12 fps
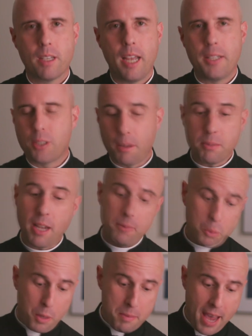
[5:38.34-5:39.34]
And
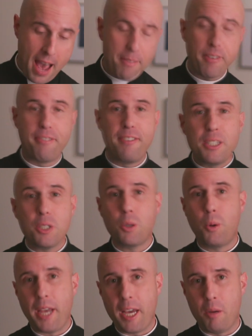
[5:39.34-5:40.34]
sometimes we may have a
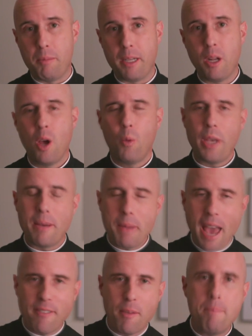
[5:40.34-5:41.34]
physical ailment. We may
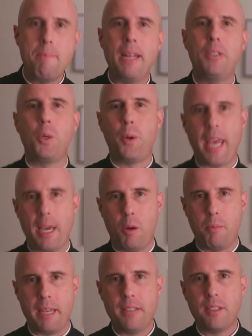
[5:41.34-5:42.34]
have a mental
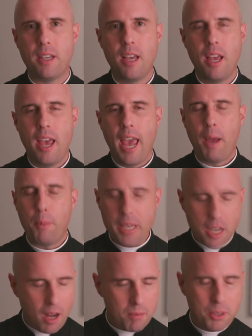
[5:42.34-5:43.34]
ailment. And we
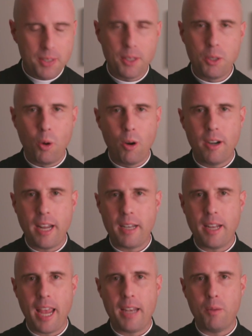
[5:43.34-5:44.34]
come to the Lord
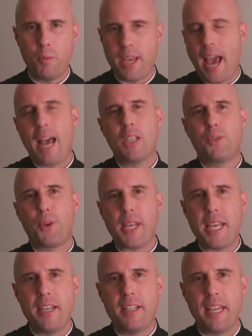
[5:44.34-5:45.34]
and we ask for
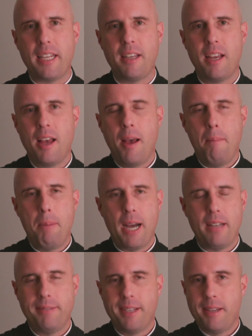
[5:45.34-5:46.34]
healing,
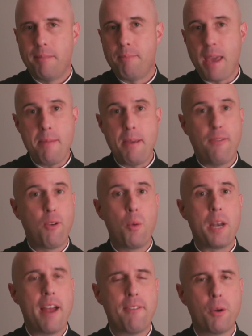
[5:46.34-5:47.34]
but maybe for
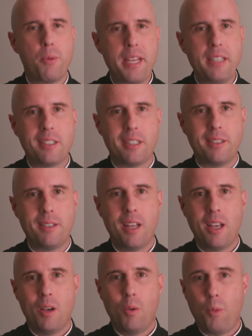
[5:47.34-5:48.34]
whatever
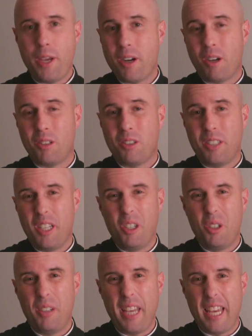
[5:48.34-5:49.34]
reason, we are
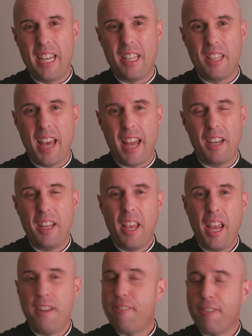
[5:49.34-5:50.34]
still in that
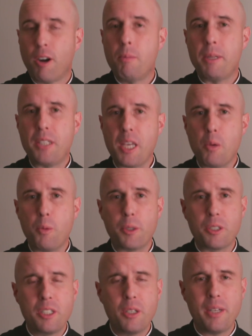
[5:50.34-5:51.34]
infirmity. We're
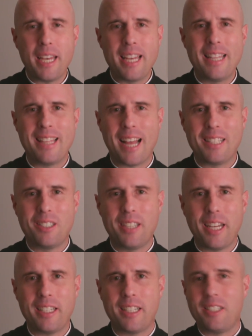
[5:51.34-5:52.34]
still in that
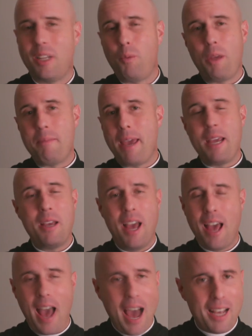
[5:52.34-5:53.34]
sickness. And we may
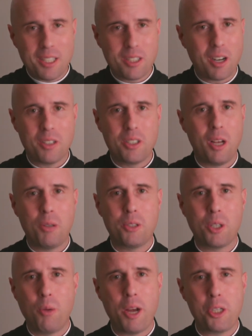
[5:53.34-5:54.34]
ask ourselves
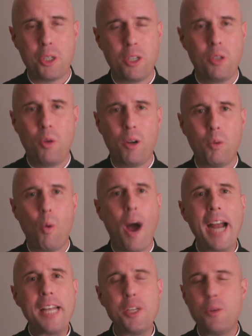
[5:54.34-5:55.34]
the question, Lord,
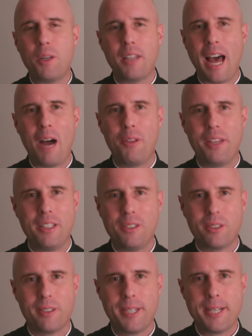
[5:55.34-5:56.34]
why do you allow
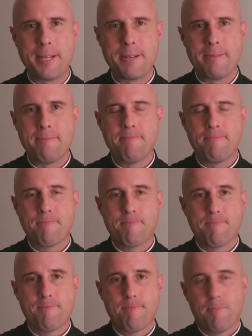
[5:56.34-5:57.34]
this?
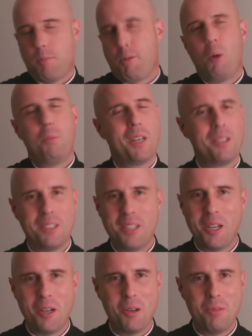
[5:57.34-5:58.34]
Pope doesn't
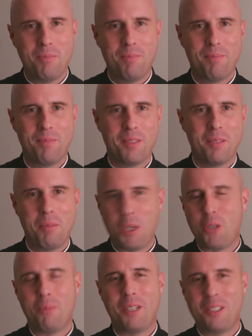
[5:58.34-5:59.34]
know.
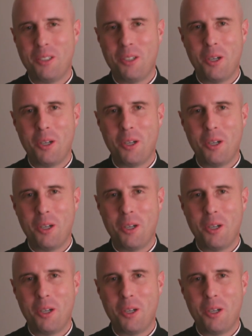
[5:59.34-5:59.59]
Bishop doesn't